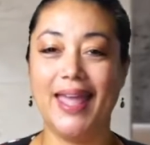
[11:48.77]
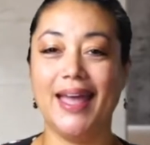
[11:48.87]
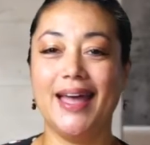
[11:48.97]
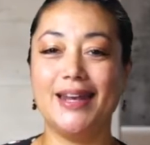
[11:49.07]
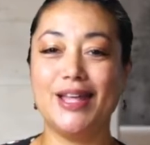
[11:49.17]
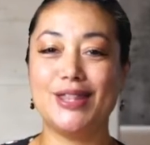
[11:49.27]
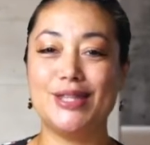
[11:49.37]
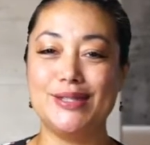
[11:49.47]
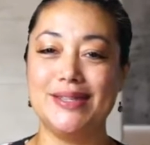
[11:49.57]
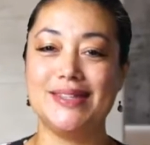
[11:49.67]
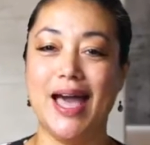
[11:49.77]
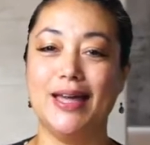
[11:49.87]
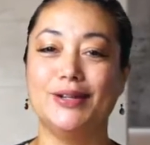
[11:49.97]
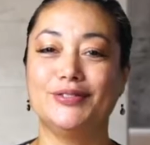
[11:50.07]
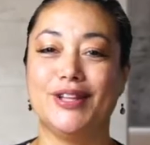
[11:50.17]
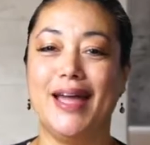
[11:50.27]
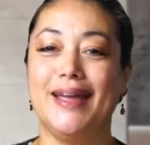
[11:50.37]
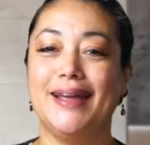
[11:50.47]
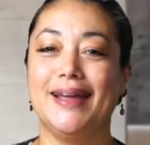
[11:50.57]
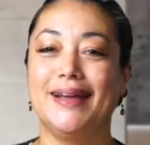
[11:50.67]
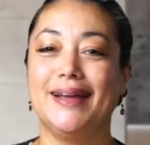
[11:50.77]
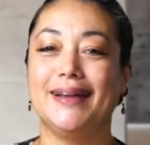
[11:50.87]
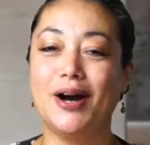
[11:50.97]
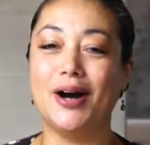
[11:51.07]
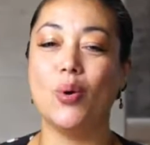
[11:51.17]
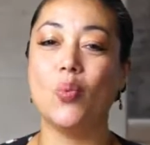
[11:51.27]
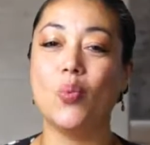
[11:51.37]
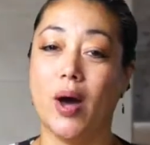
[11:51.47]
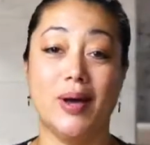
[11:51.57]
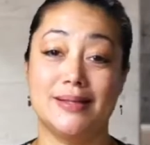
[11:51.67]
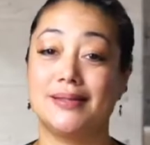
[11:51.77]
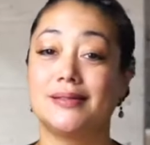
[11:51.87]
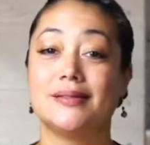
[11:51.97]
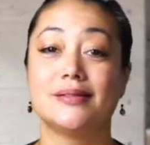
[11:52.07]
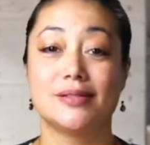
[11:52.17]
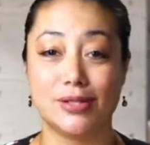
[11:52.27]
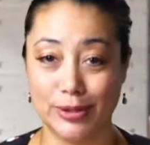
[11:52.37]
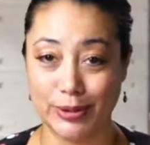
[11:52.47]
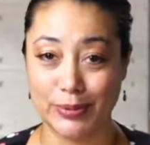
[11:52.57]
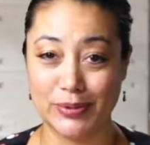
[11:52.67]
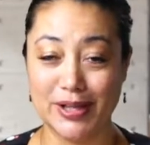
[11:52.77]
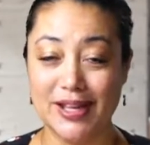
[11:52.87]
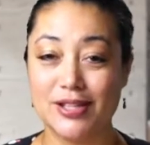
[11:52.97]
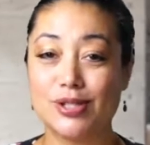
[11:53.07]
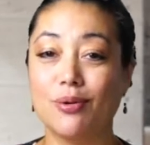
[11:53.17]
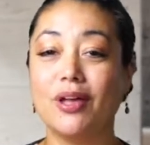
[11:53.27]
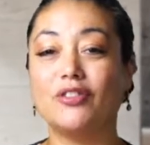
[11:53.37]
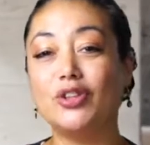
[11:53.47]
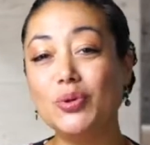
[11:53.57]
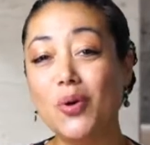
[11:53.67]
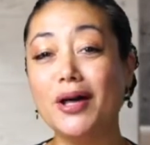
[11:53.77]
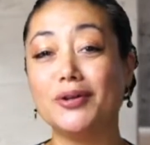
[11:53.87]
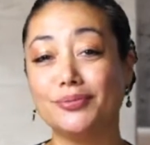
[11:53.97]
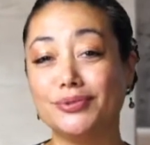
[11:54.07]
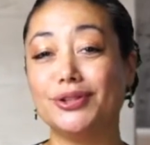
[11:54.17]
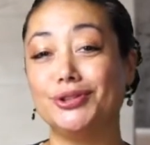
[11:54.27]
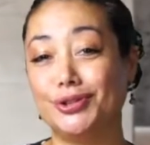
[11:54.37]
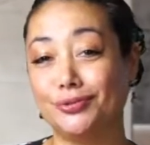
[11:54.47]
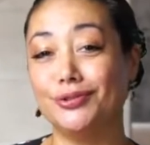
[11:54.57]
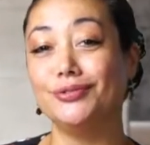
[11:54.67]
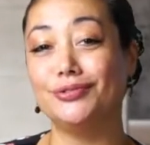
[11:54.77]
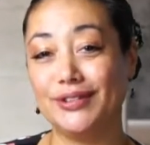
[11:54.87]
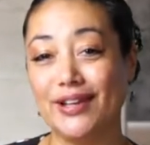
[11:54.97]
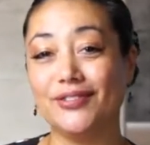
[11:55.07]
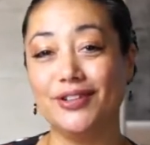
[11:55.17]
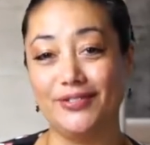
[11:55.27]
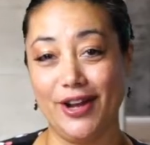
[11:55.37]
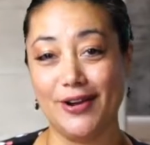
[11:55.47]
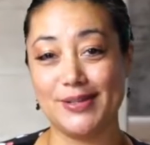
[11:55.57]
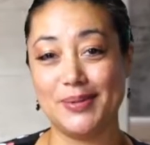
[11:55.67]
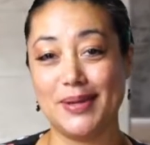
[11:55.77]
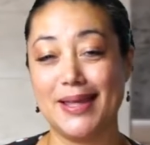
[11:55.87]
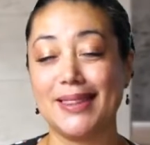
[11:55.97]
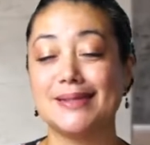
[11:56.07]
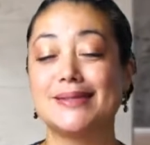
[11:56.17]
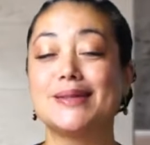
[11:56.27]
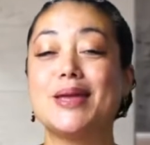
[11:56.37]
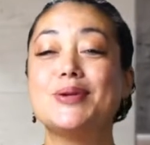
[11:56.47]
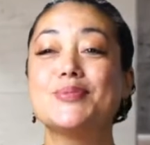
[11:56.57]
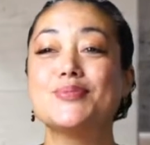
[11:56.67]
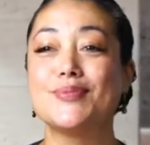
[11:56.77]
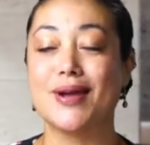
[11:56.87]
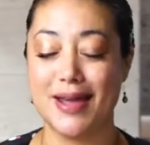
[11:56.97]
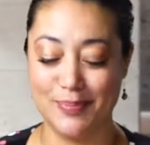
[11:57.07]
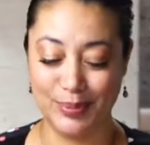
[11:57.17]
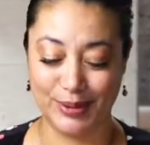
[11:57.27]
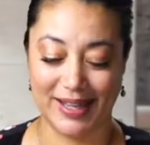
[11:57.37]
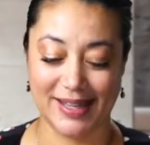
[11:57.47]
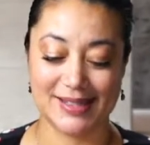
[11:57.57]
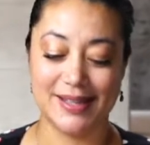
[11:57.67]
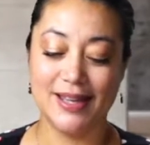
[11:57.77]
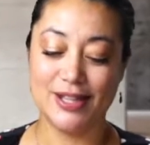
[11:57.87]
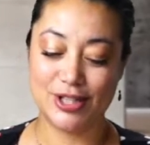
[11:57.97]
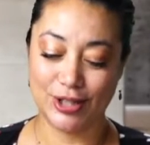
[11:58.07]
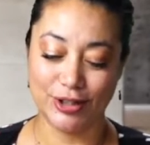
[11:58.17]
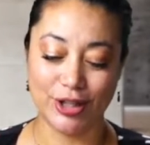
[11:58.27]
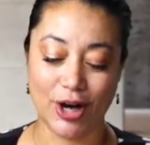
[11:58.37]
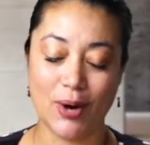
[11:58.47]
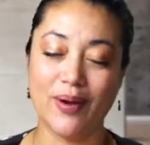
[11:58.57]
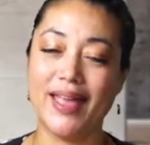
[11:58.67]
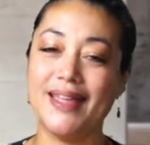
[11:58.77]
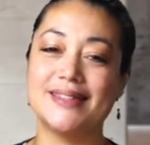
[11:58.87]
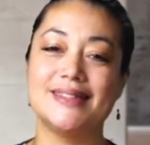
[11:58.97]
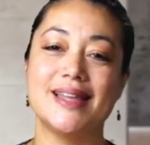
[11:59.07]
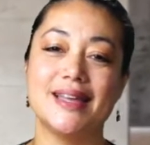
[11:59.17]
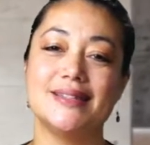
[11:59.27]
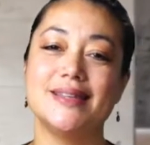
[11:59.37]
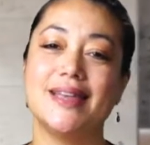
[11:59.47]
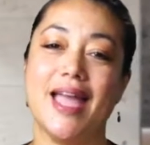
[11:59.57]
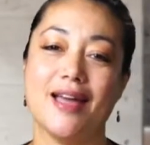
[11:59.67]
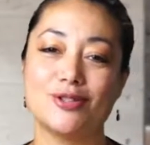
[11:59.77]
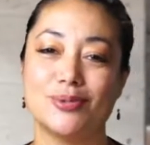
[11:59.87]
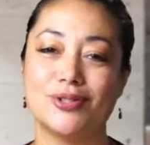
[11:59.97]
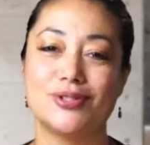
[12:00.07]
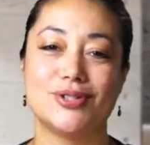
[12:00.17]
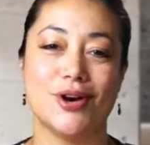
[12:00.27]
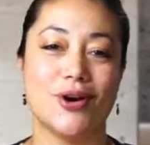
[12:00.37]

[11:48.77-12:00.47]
and this is kind of like a Wild West saloon. So if you want a real true flavor of Arizona, this is a great place to go. It's nice and casual,